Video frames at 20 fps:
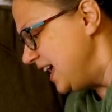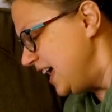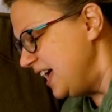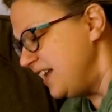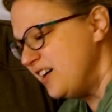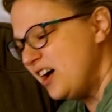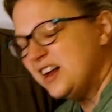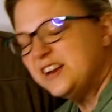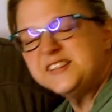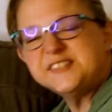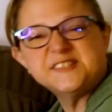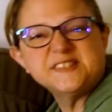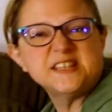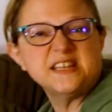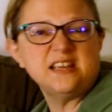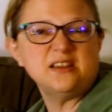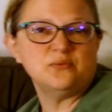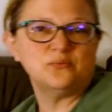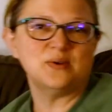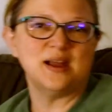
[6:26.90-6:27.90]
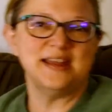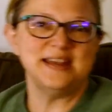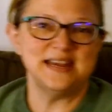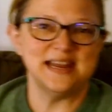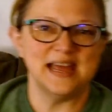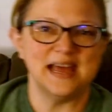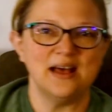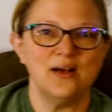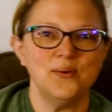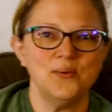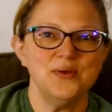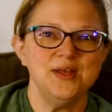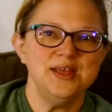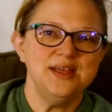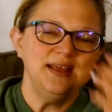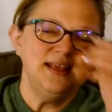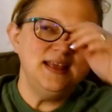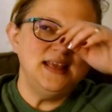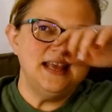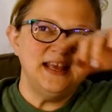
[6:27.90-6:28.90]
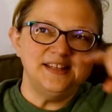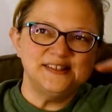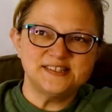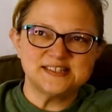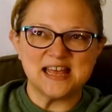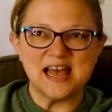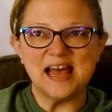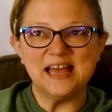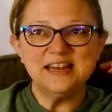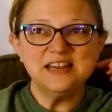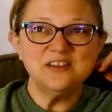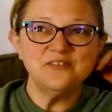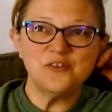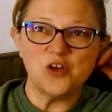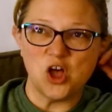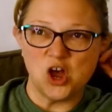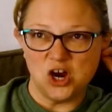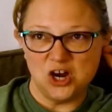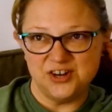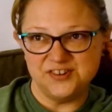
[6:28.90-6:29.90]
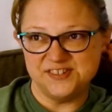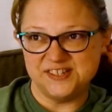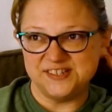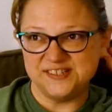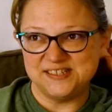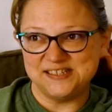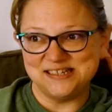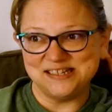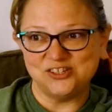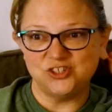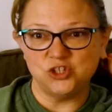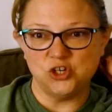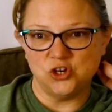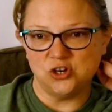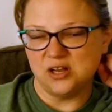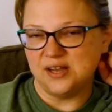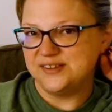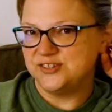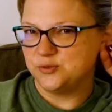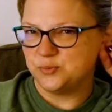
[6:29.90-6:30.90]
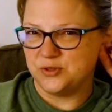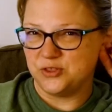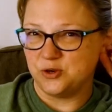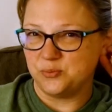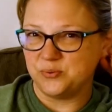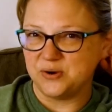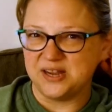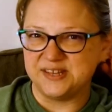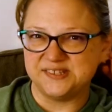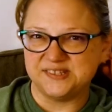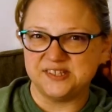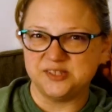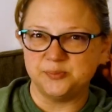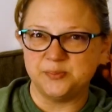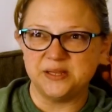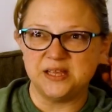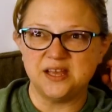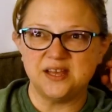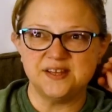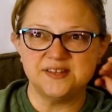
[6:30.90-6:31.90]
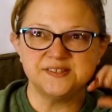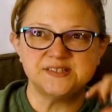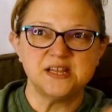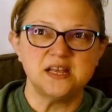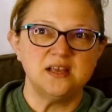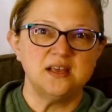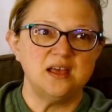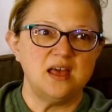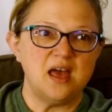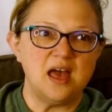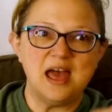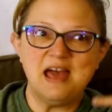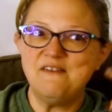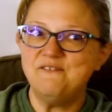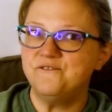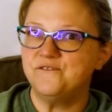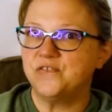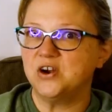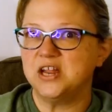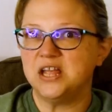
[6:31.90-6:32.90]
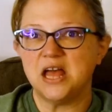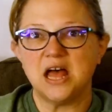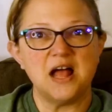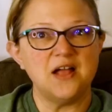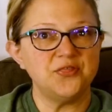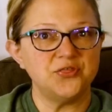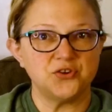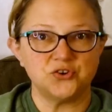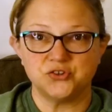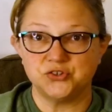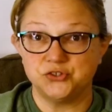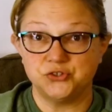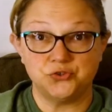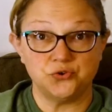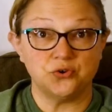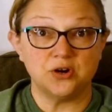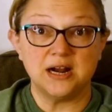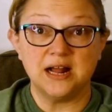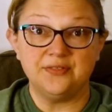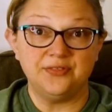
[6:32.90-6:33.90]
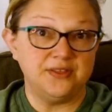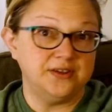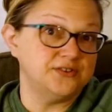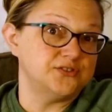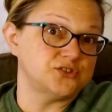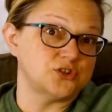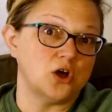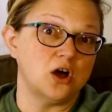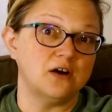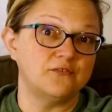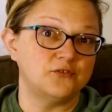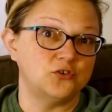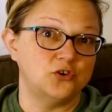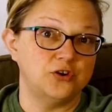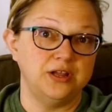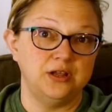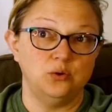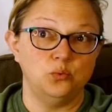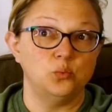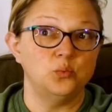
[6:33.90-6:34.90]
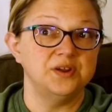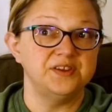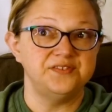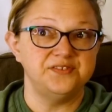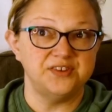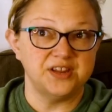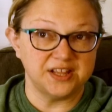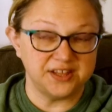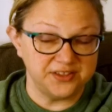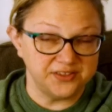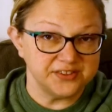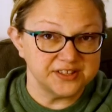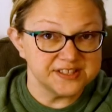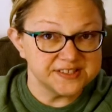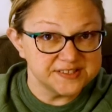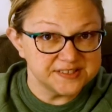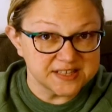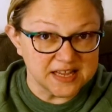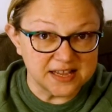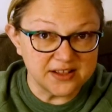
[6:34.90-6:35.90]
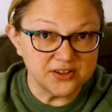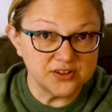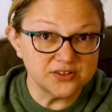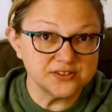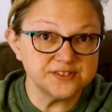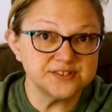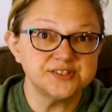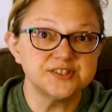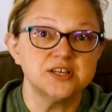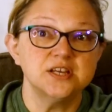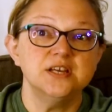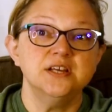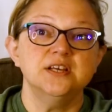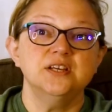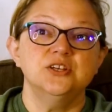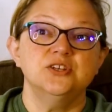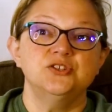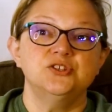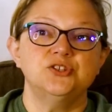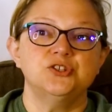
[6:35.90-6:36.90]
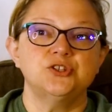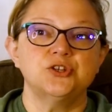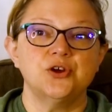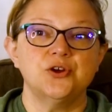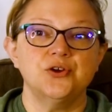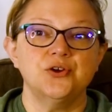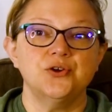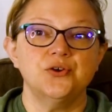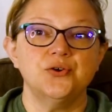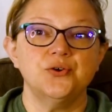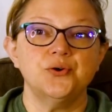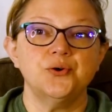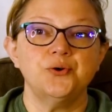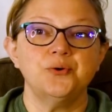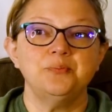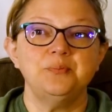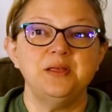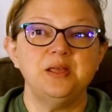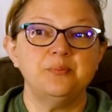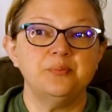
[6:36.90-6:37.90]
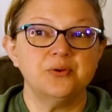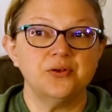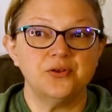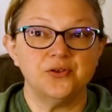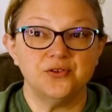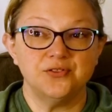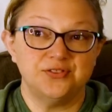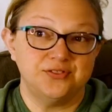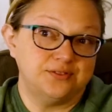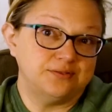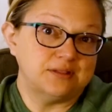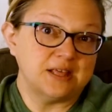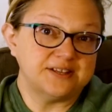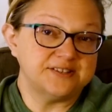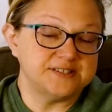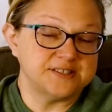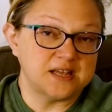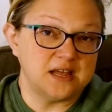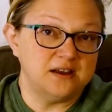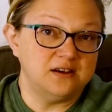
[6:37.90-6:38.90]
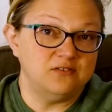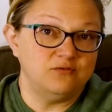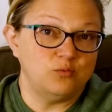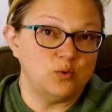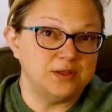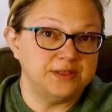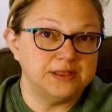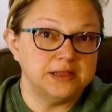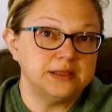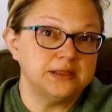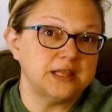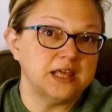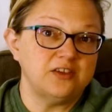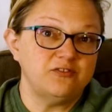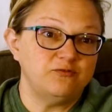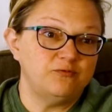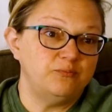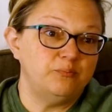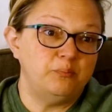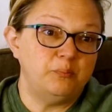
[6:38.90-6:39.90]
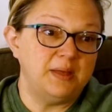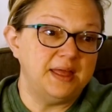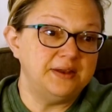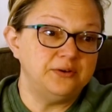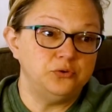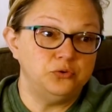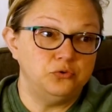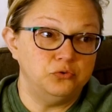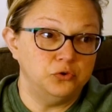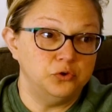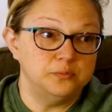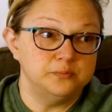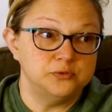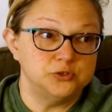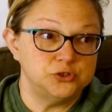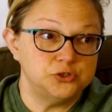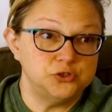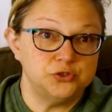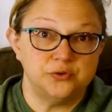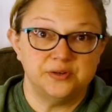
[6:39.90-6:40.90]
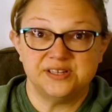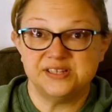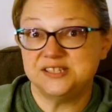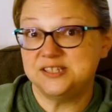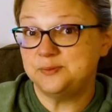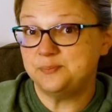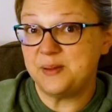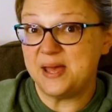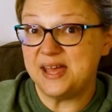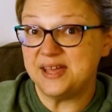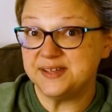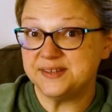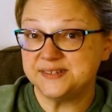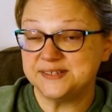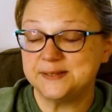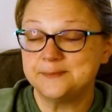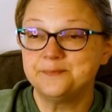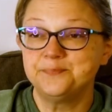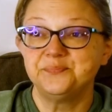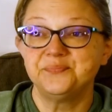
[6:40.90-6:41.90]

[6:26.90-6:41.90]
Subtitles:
And honestly, right now, it's kind of hard to stick to your guns with your prices because every other store out there is offering ridiculous sales. So people, that's kind of what they've been groomed to expect.